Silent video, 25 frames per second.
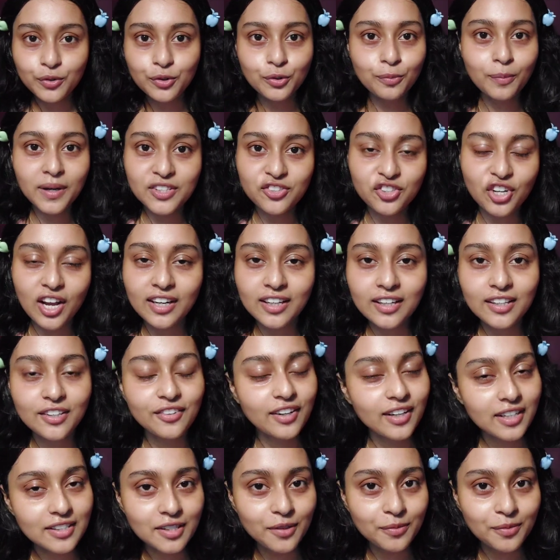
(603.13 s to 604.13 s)
to my channel, you
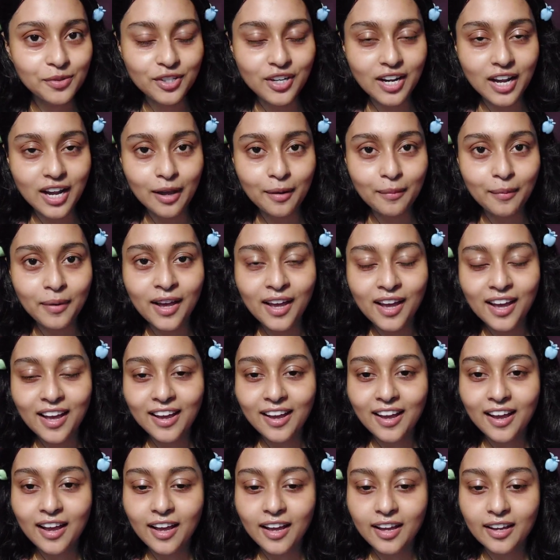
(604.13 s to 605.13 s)
can subscribe.
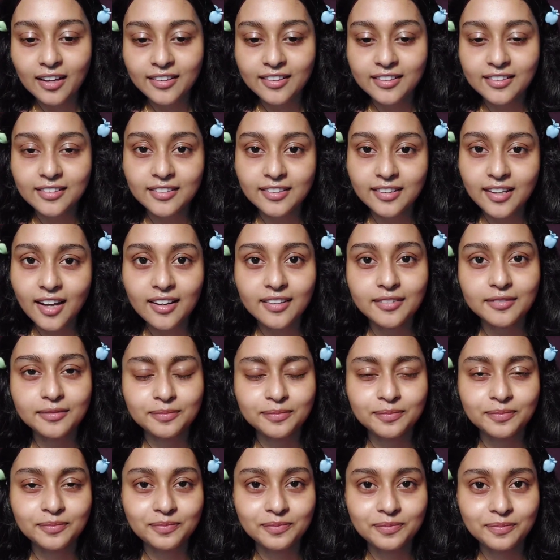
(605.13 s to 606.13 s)
And uh, yeah,
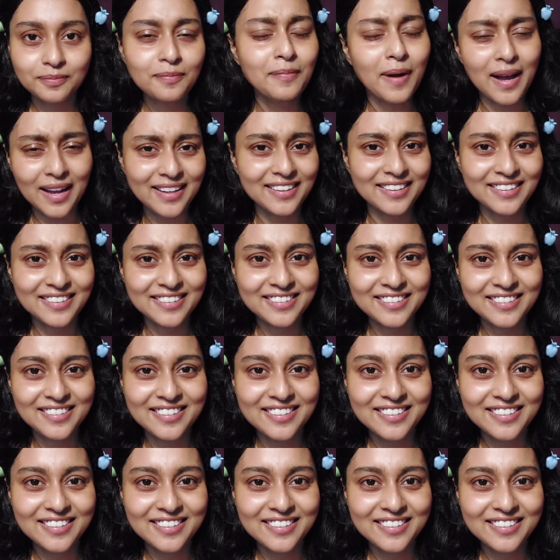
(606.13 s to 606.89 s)
bye.